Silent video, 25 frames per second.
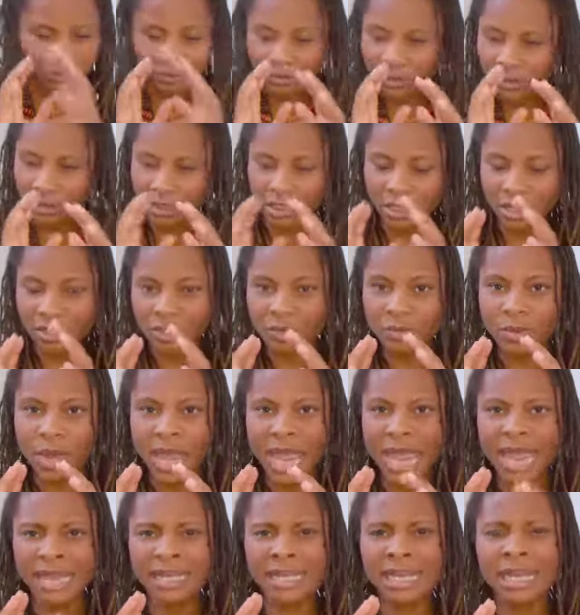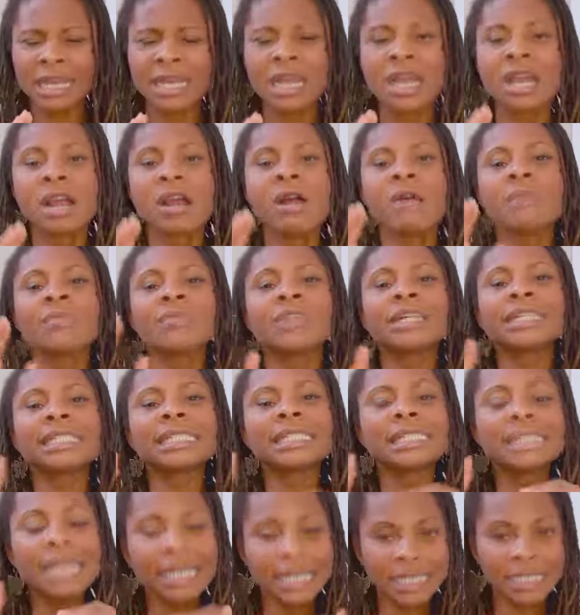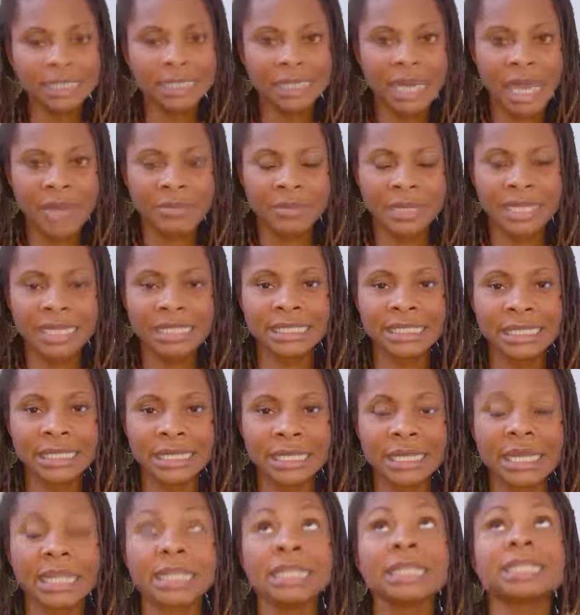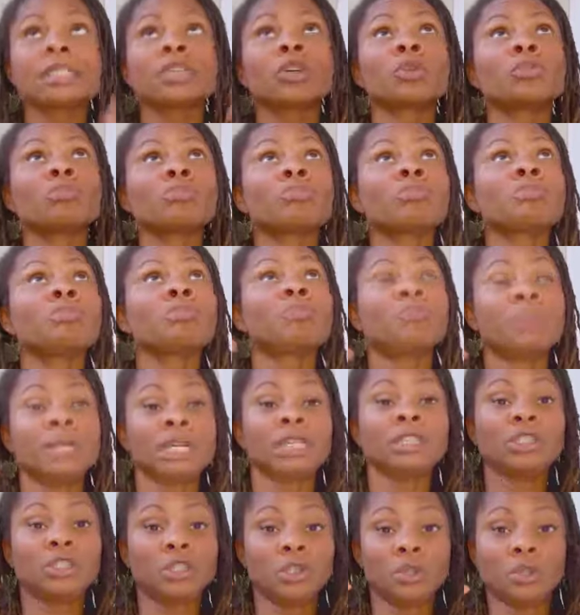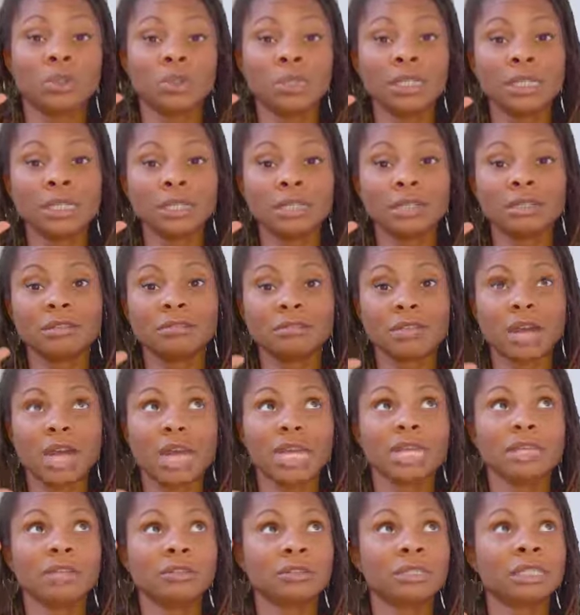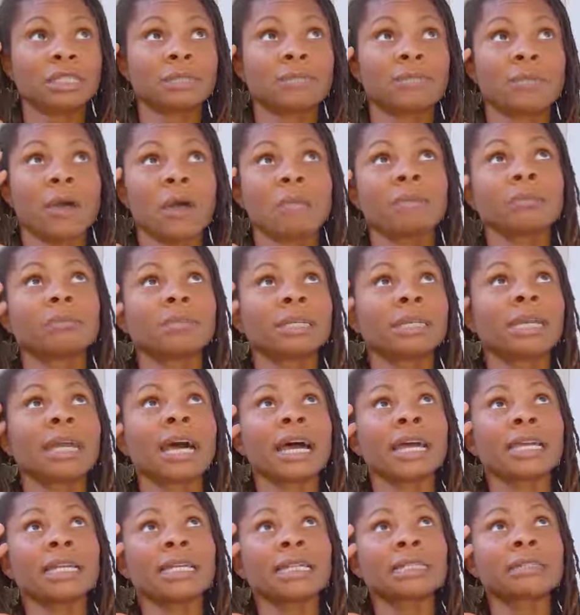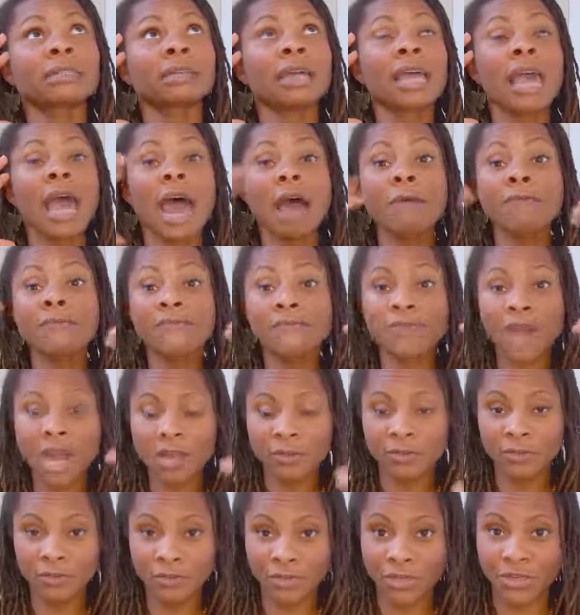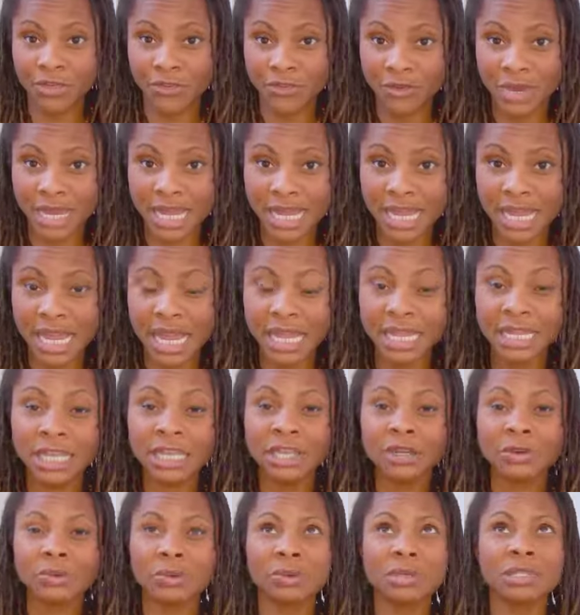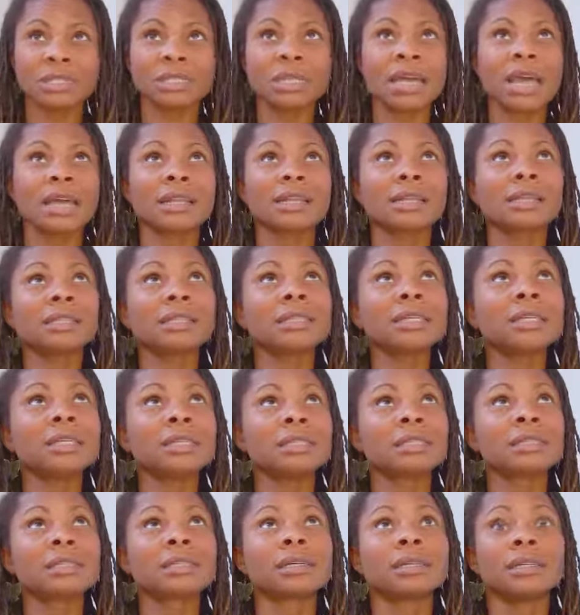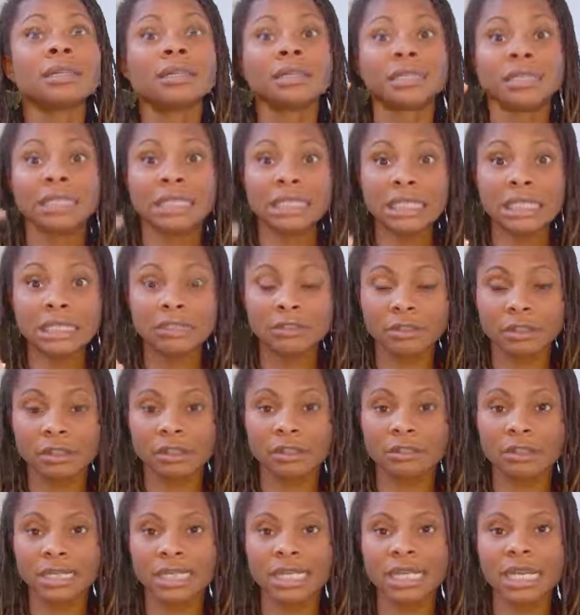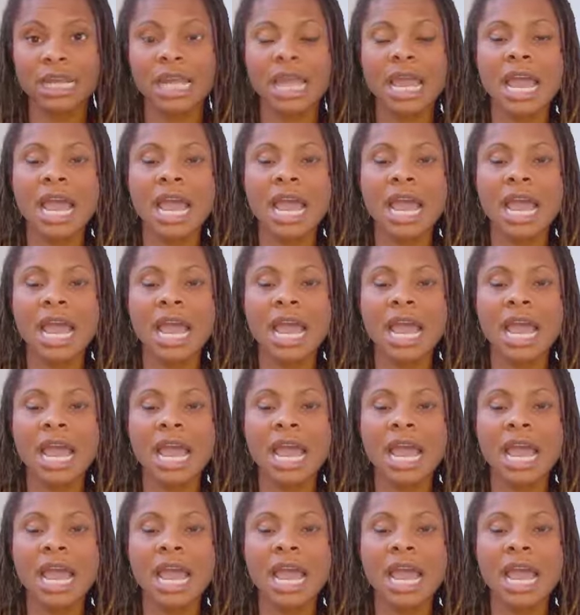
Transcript: of looked the other way, and then the second time he did it, and he's a big dude, right? He was probably like, I'm 5'3" and he was at least 6'3".